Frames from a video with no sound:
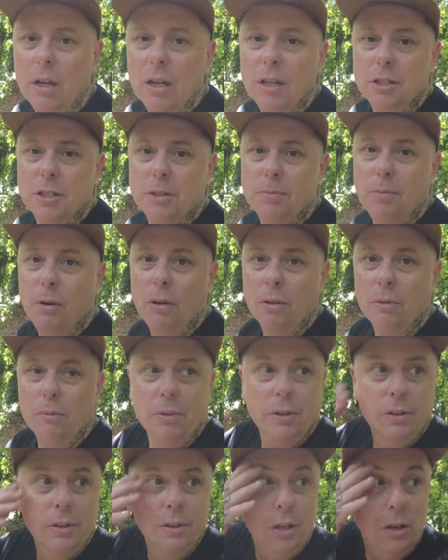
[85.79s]
spot
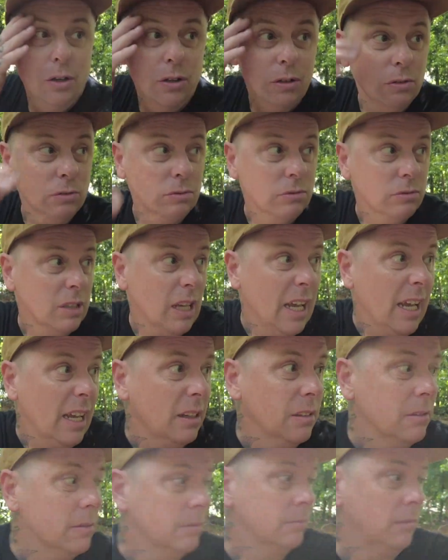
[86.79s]
with locals
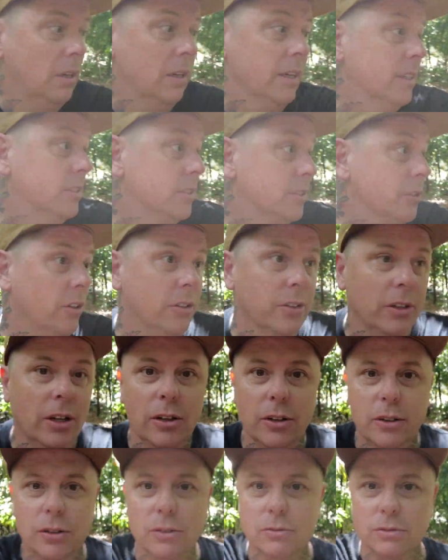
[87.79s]
and I guess
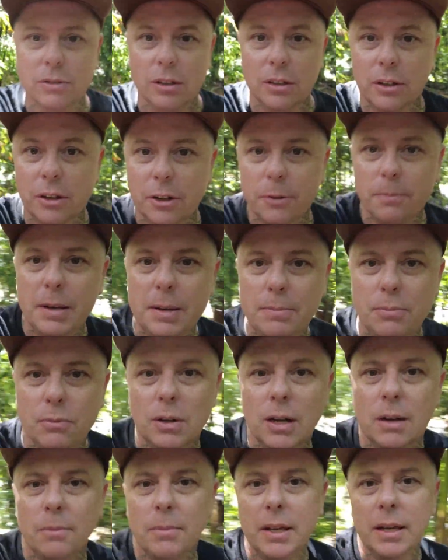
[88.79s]
non-locals. A lot of people
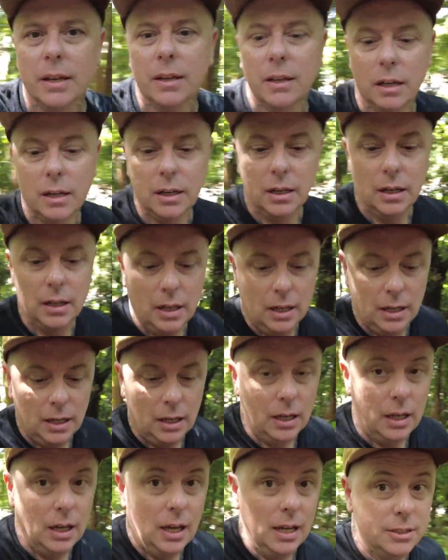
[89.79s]
come here.
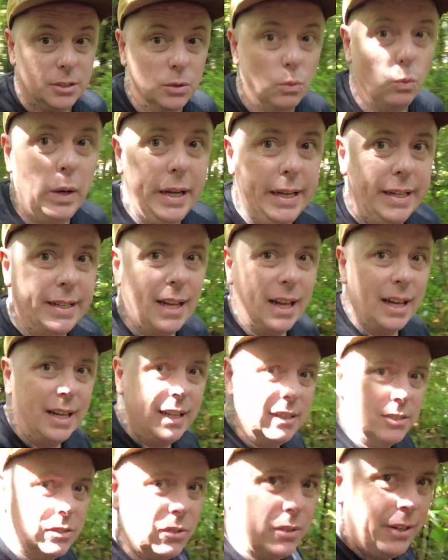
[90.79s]
It's a weekday,
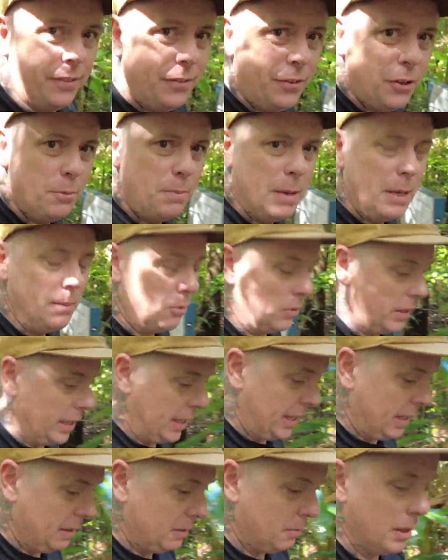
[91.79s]
there's already a few people
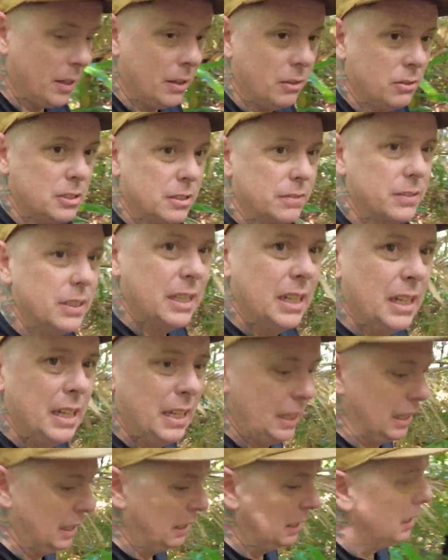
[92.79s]
here by the looks of it.
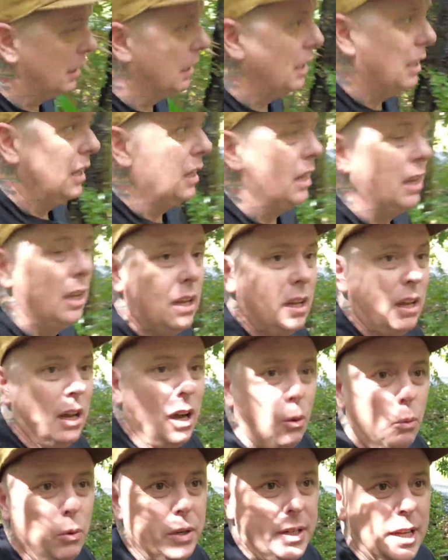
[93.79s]

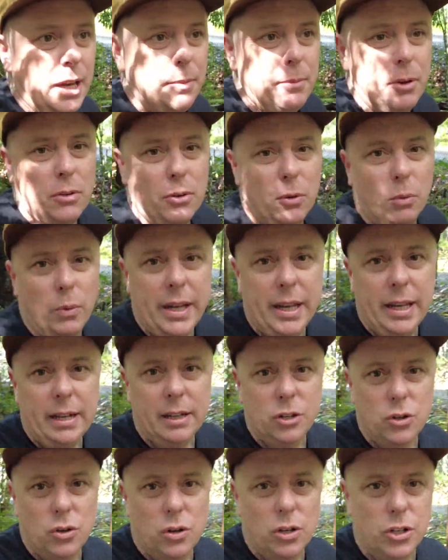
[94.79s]
I wouldn't come here on a weekend
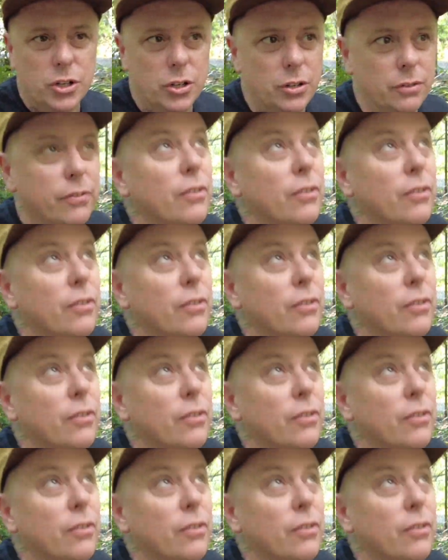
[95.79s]
to try and shoot